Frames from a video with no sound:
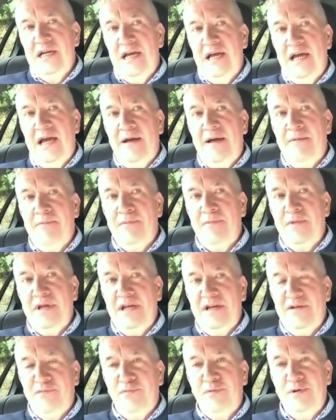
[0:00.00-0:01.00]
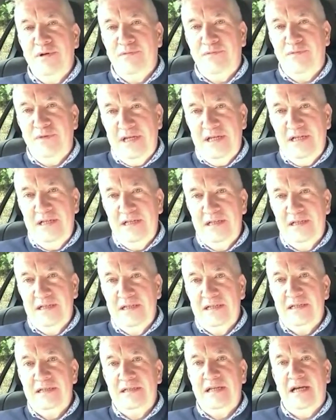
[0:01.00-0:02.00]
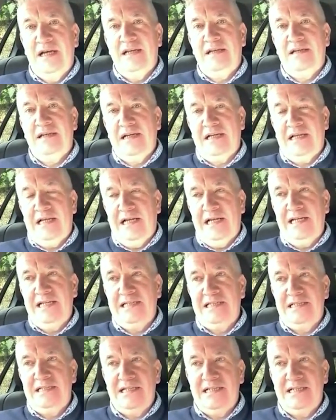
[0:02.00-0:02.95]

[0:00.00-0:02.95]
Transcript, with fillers: If we feel that a client,